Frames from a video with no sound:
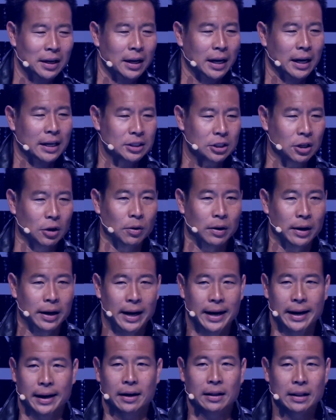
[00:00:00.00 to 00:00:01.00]
And so
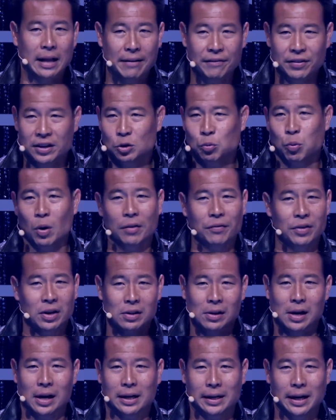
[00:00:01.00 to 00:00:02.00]
at 11, 12
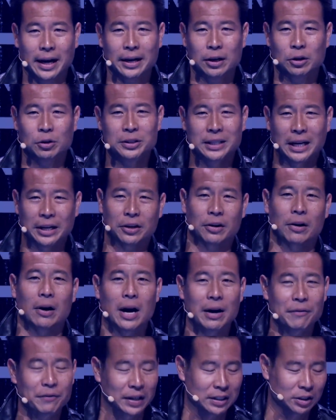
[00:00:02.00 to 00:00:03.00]
o'clock at night, who's at your
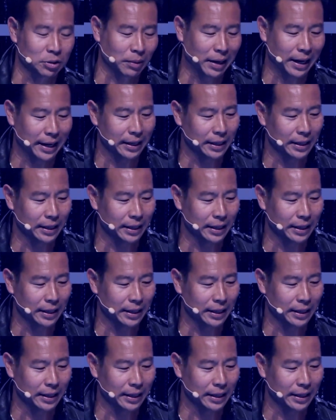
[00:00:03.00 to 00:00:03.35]
office, right?